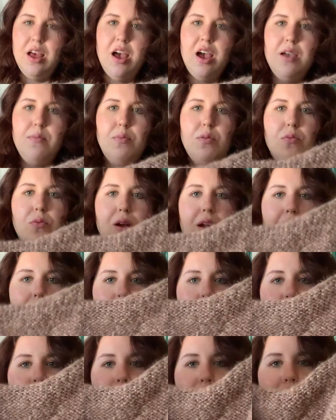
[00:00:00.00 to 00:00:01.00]
I've been
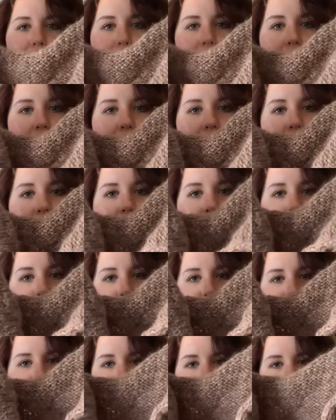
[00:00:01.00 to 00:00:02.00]
working on this guy,
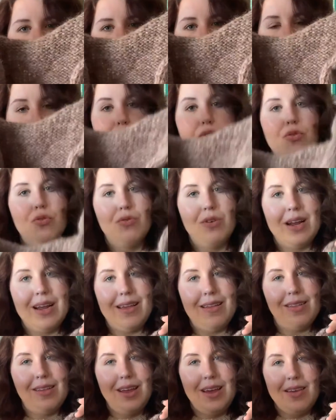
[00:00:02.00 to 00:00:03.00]
which looks a little
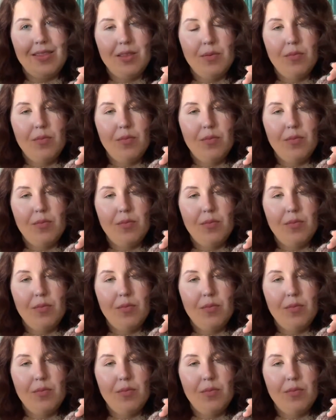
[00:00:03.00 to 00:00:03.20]
crazy at the